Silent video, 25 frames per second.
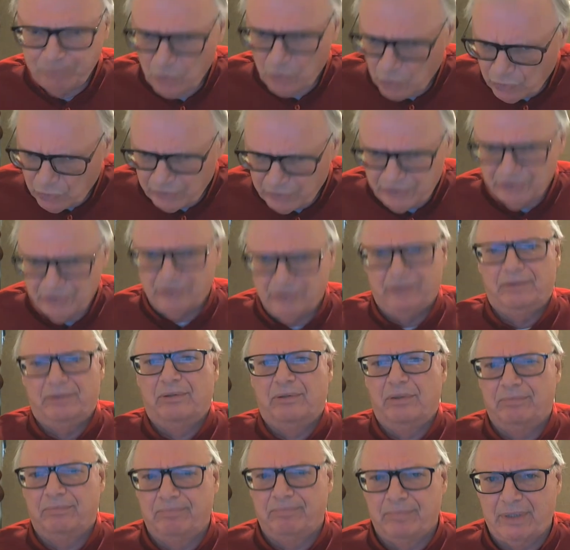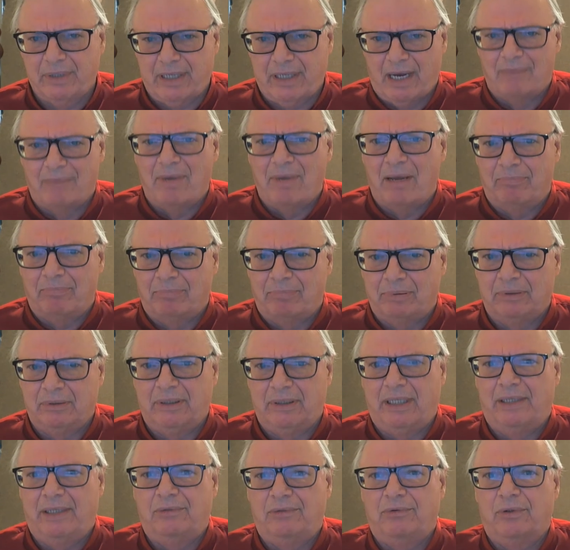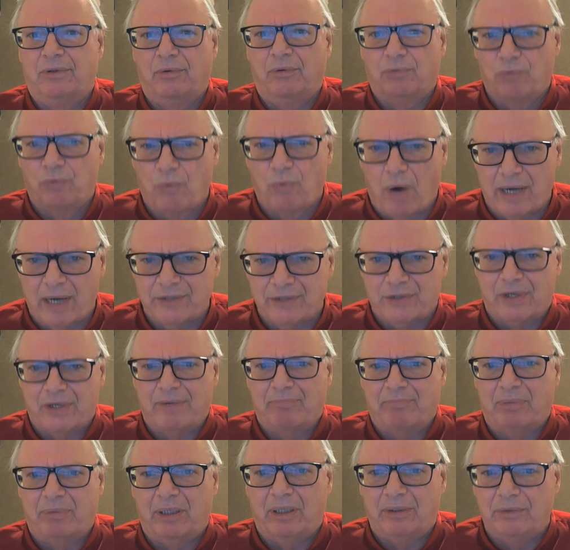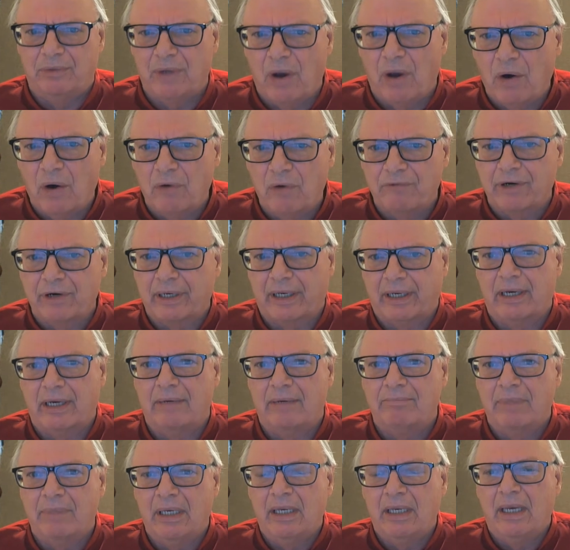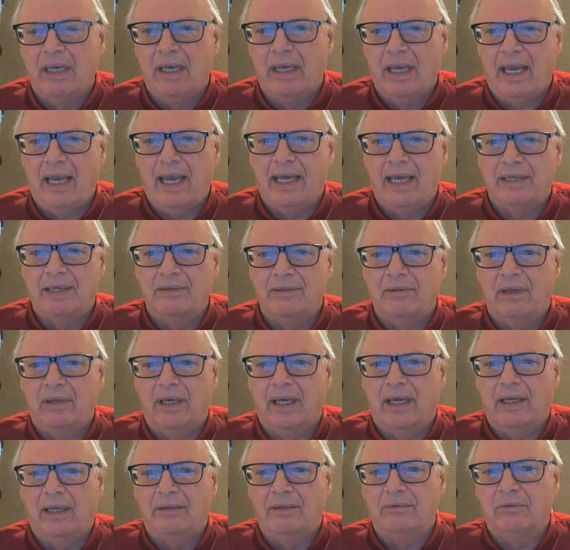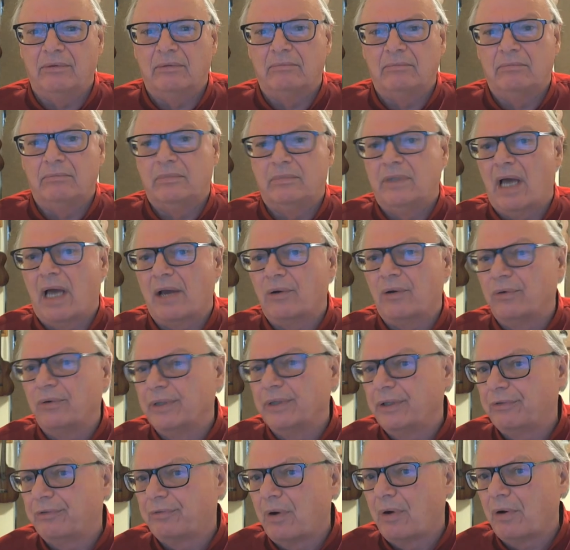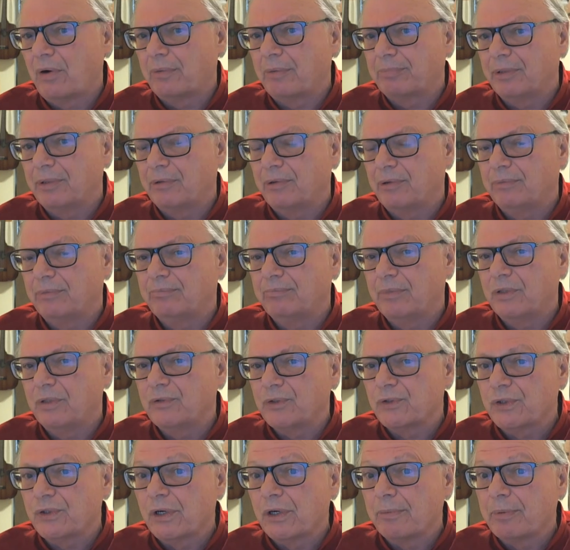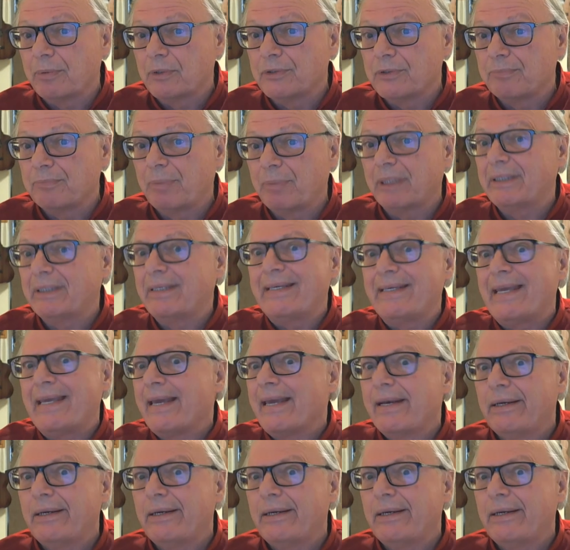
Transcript: couldn't come up and rise up and overcome and and not only throw up the usurpers but get